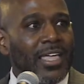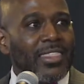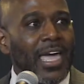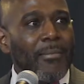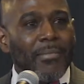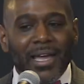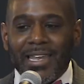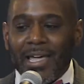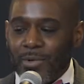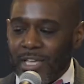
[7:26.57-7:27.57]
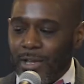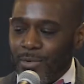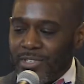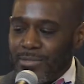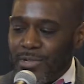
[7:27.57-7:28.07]
that might not come
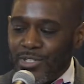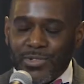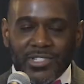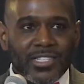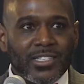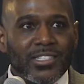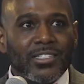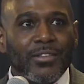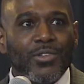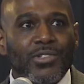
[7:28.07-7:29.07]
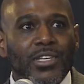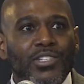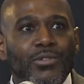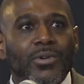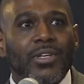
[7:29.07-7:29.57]
with as much resistance as if you said
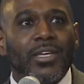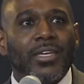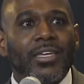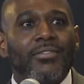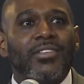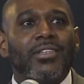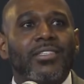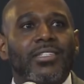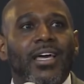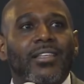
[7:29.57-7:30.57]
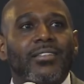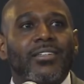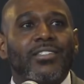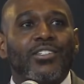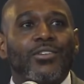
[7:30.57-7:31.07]
you want a gifted and
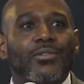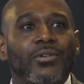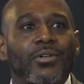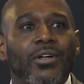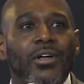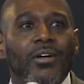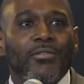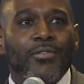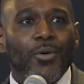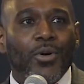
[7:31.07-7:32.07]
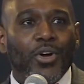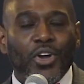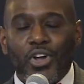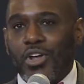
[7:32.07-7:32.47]
talented school for